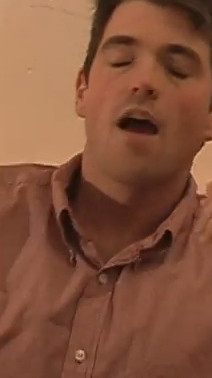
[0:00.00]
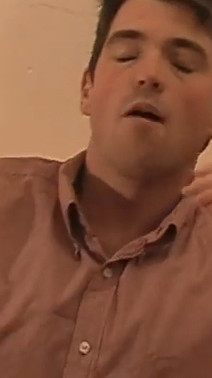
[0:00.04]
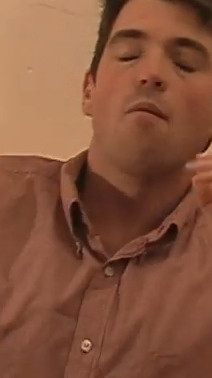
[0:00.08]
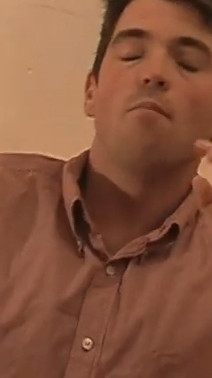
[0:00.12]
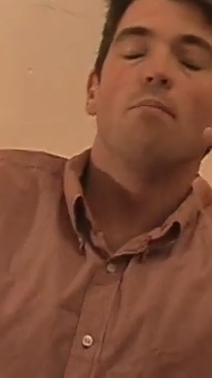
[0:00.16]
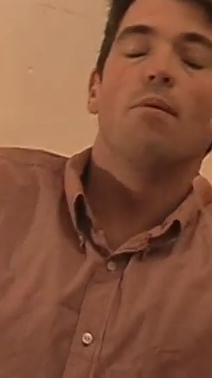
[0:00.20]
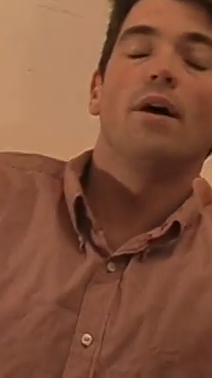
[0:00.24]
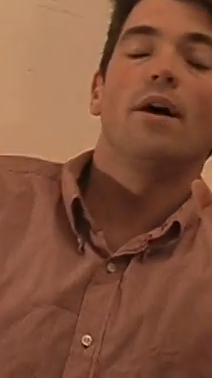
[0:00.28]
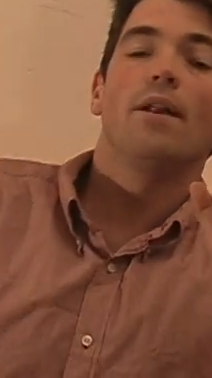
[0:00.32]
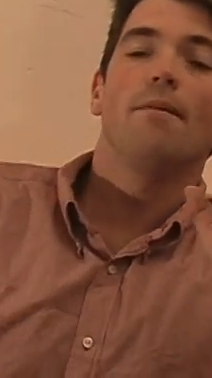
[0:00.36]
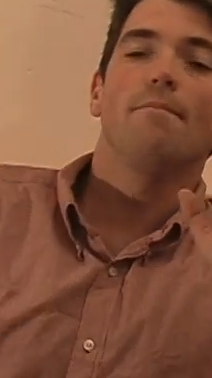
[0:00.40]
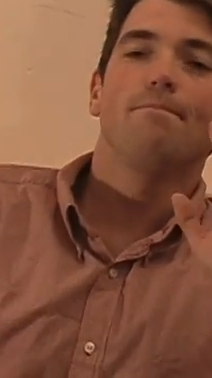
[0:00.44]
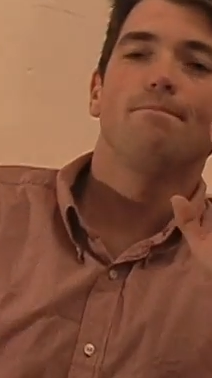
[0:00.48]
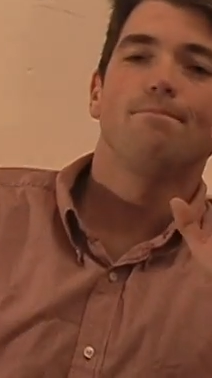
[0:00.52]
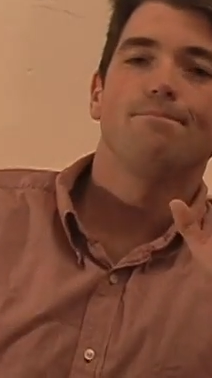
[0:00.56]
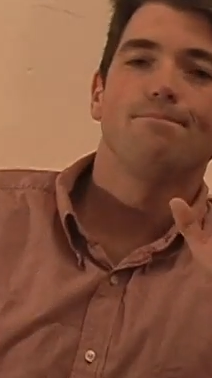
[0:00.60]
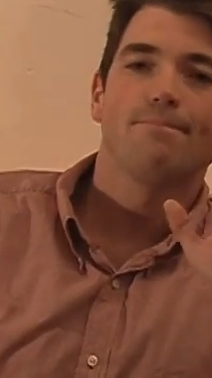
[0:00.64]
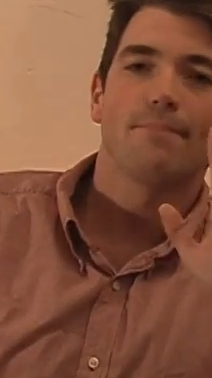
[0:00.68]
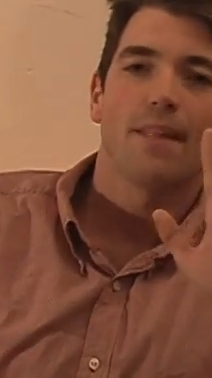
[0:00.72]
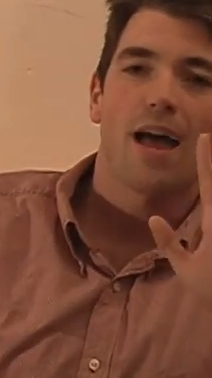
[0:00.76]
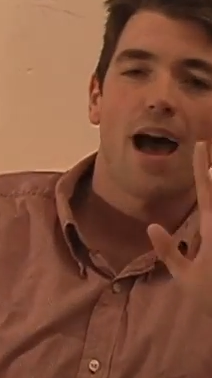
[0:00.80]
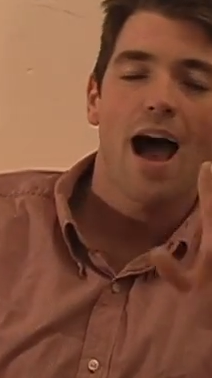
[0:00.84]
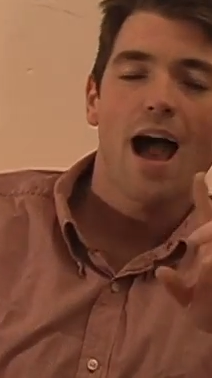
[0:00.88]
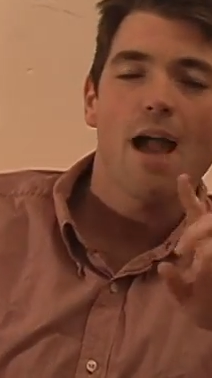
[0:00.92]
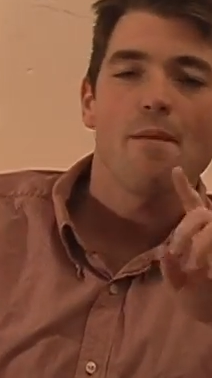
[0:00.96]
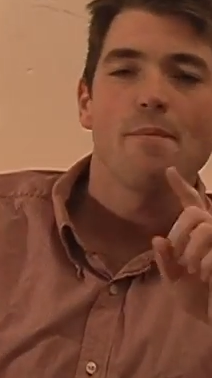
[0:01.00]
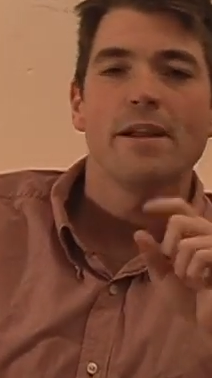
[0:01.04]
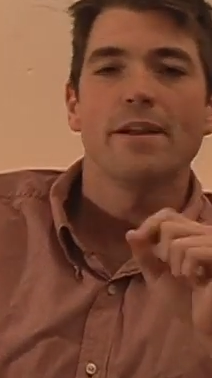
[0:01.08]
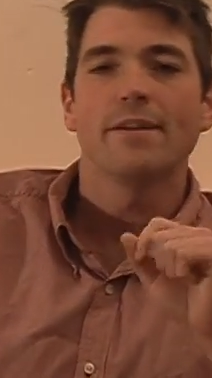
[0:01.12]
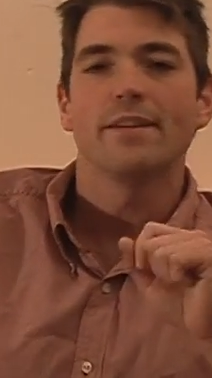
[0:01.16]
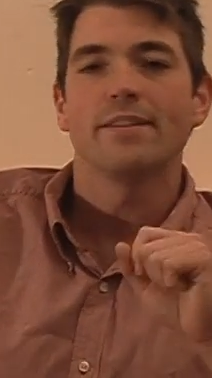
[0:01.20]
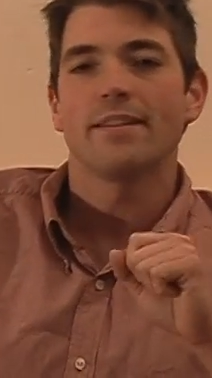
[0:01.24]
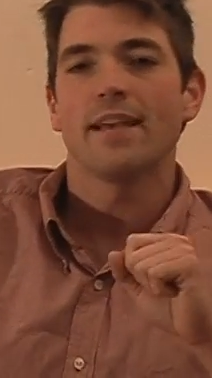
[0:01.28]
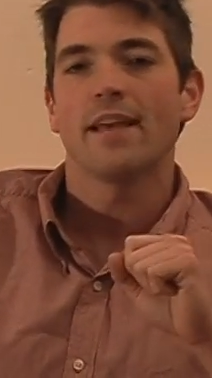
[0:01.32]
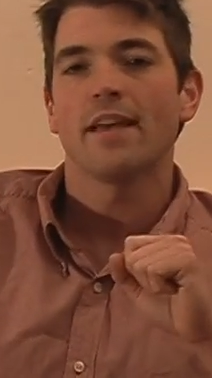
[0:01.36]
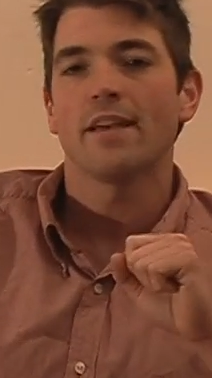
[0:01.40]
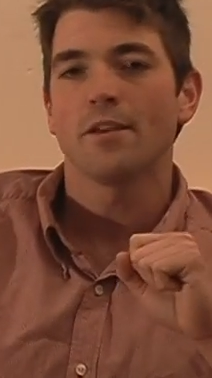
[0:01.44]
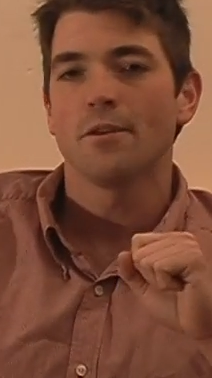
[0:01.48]
But I'm here to
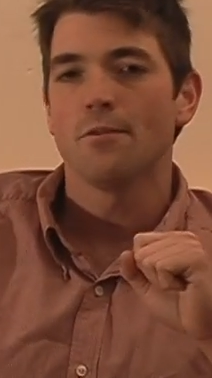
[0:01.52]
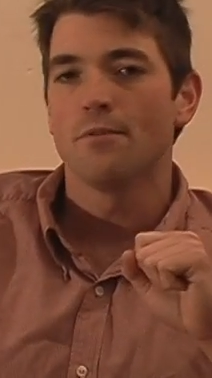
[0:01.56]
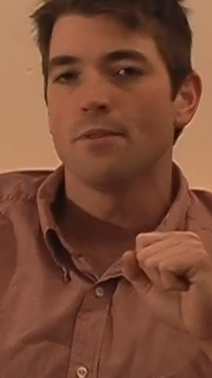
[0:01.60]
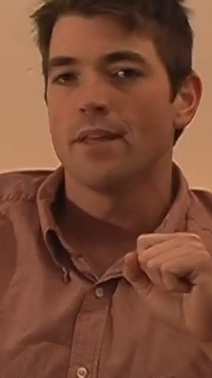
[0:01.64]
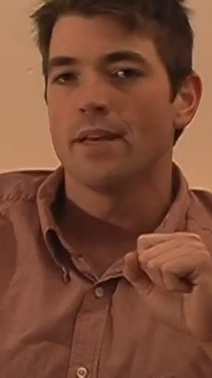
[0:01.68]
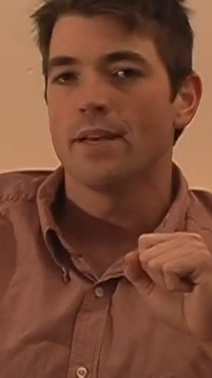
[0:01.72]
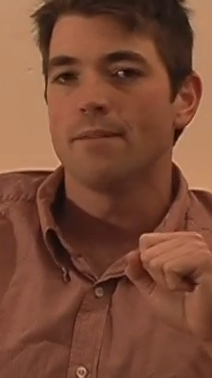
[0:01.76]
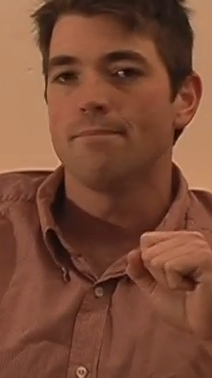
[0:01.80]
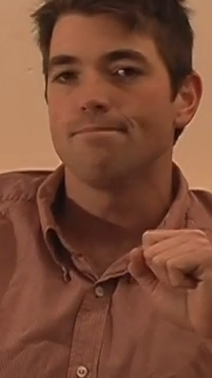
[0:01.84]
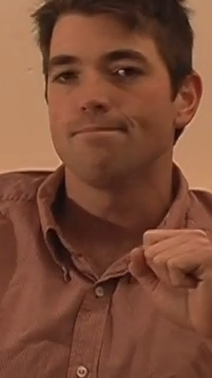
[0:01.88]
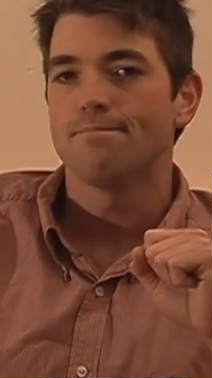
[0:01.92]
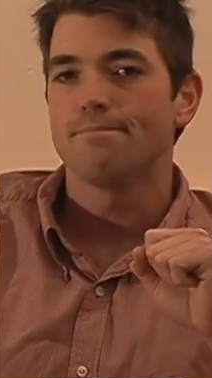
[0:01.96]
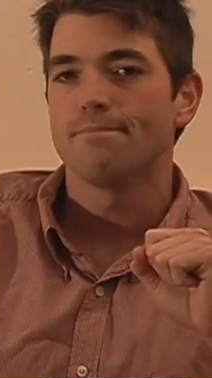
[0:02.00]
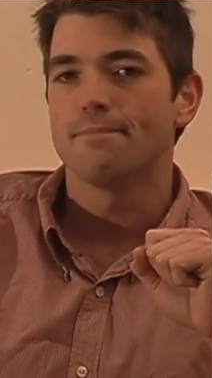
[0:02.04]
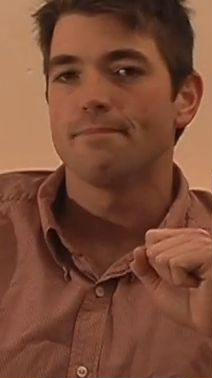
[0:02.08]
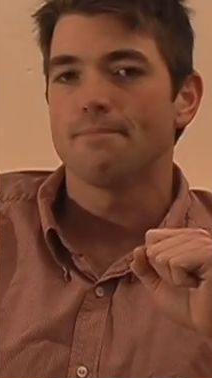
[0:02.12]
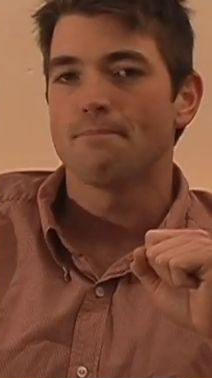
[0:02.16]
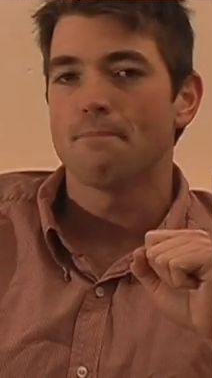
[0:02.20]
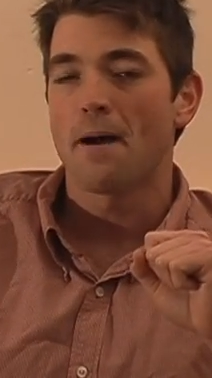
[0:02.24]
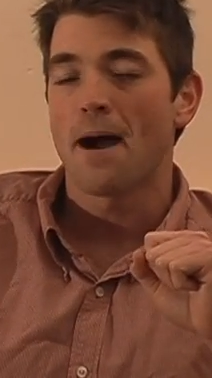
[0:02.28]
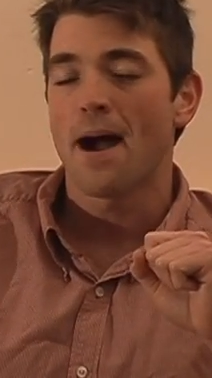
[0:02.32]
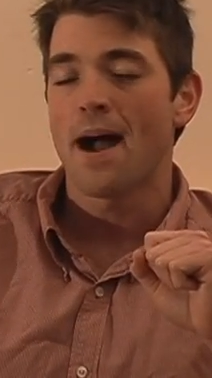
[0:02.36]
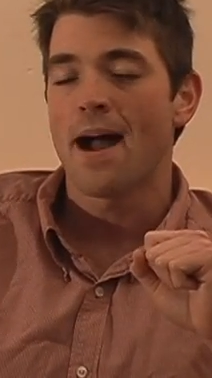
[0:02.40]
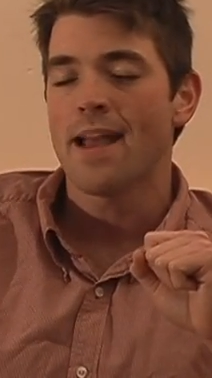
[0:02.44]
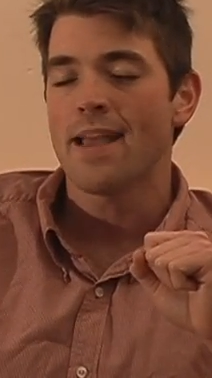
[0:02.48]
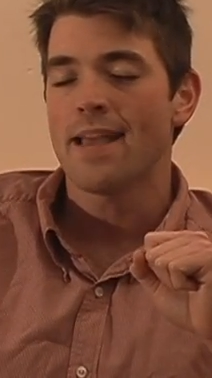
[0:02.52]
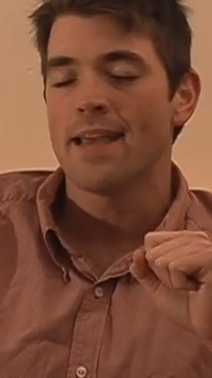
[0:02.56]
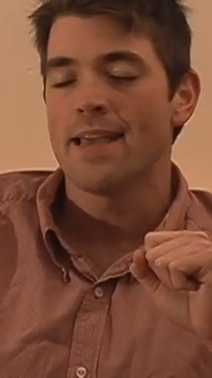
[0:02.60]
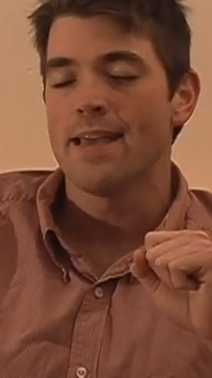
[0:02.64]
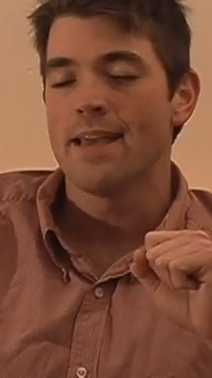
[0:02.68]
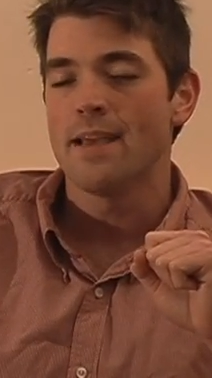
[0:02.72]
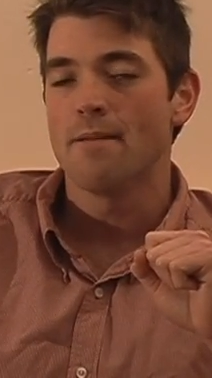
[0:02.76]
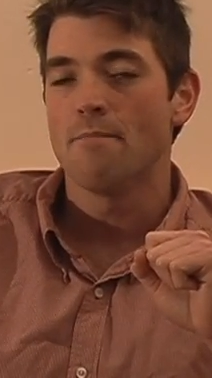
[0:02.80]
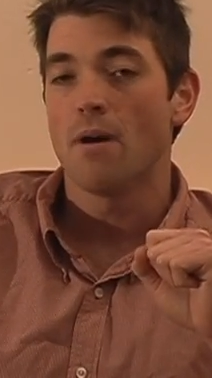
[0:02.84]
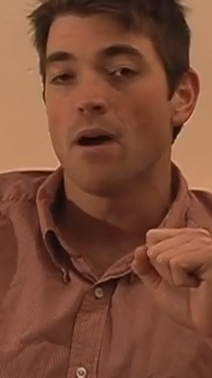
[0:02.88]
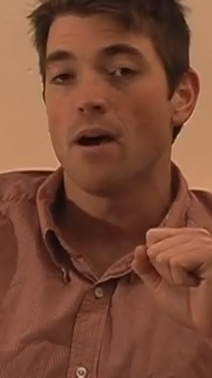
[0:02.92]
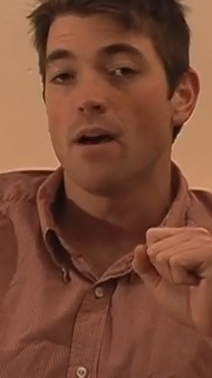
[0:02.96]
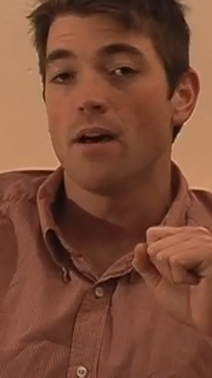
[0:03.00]
tell you that I
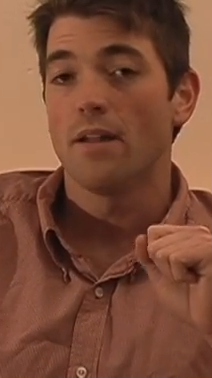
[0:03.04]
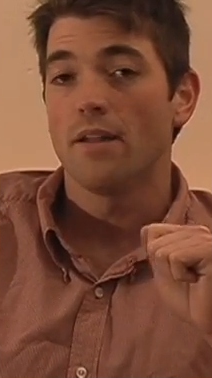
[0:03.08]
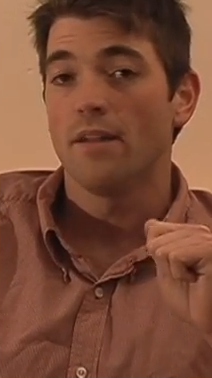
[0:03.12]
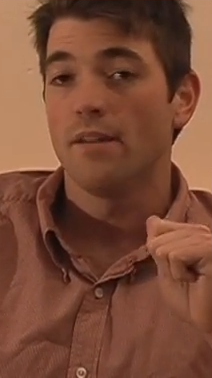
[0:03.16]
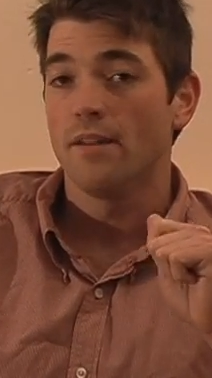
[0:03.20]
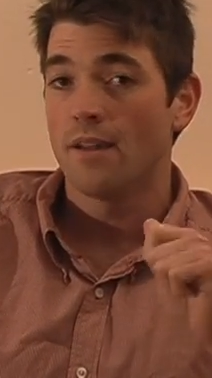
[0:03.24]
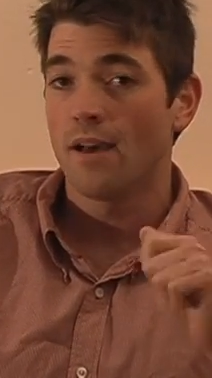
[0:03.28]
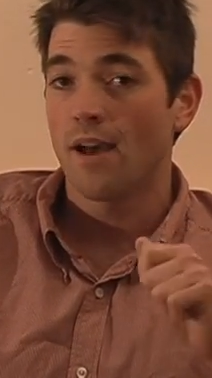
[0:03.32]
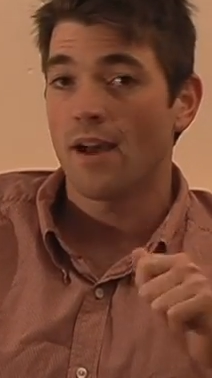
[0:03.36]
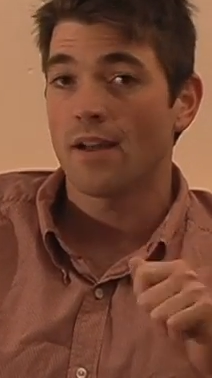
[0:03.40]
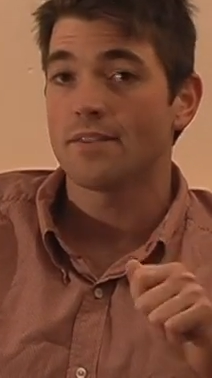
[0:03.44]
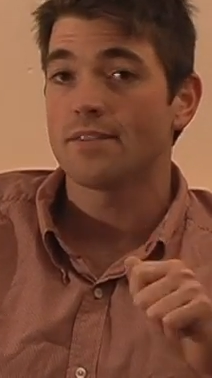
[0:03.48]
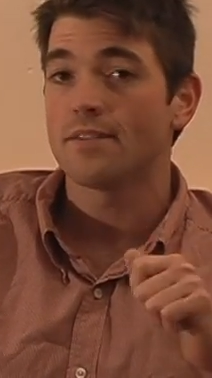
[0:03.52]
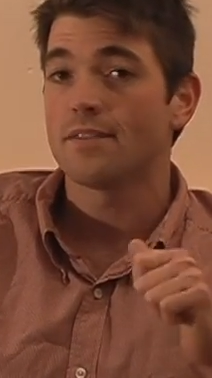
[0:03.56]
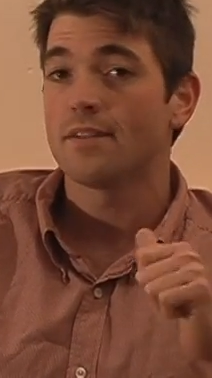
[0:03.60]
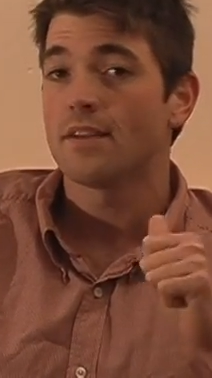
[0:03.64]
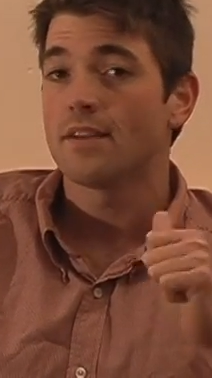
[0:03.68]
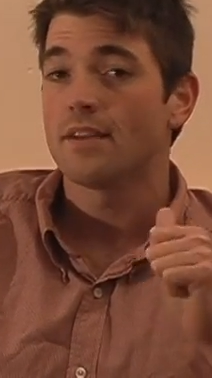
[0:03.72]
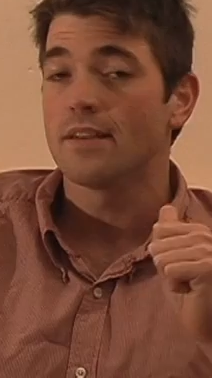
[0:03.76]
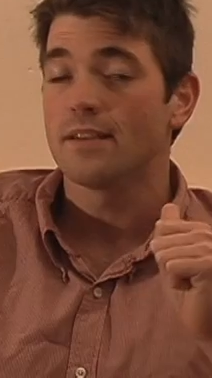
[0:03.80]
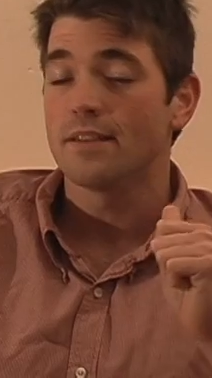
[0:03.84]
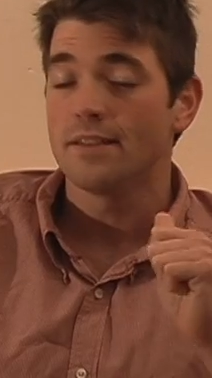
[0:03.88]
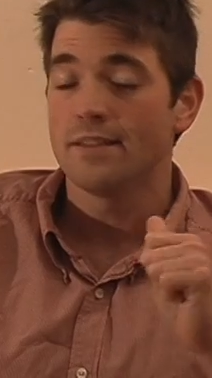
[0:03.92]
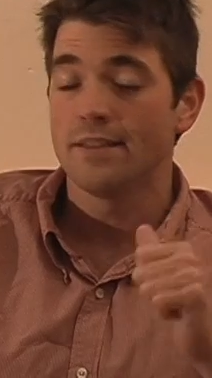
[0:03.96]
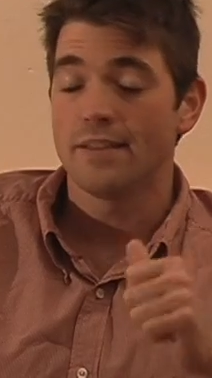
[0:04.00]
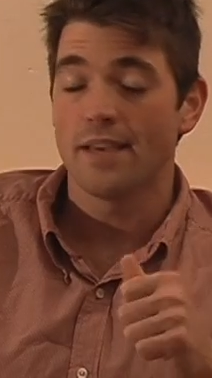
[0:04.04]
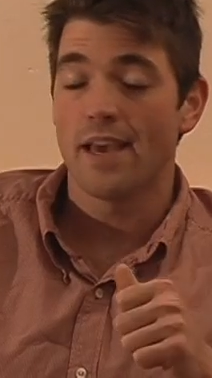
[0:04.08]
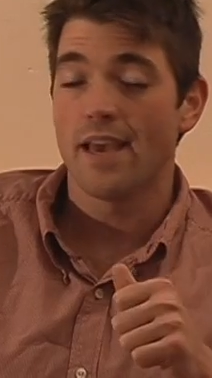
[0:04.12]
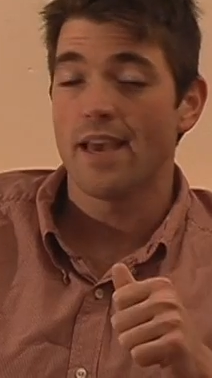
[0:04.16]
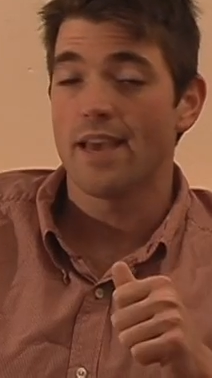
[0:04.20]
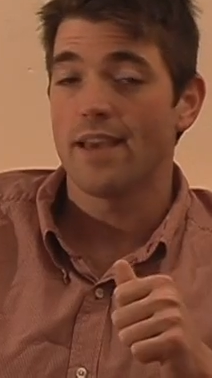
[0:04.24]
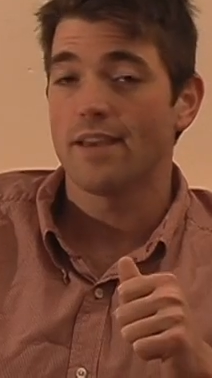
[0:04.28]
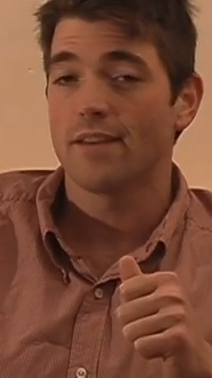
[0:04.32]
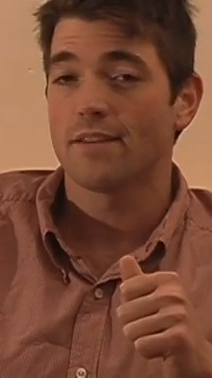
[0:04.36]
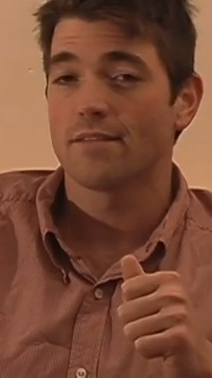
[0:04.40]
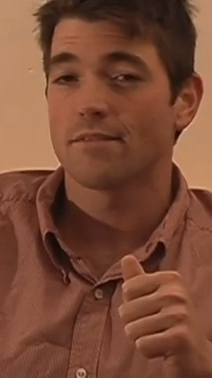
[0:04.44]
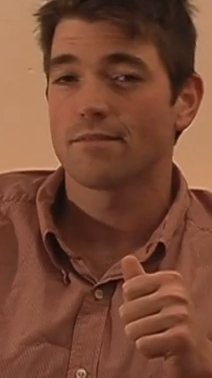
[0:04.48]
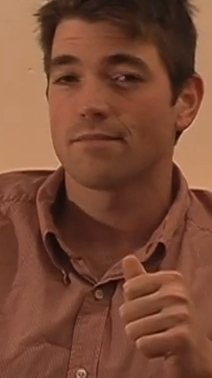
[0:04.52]
am not
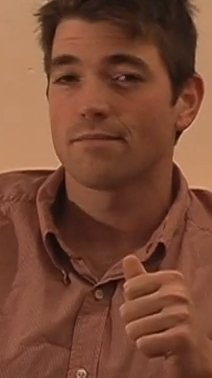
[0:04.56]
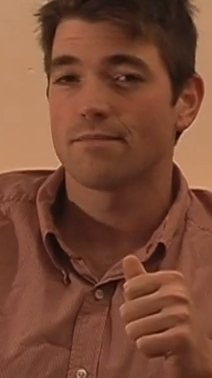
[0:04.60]
gay.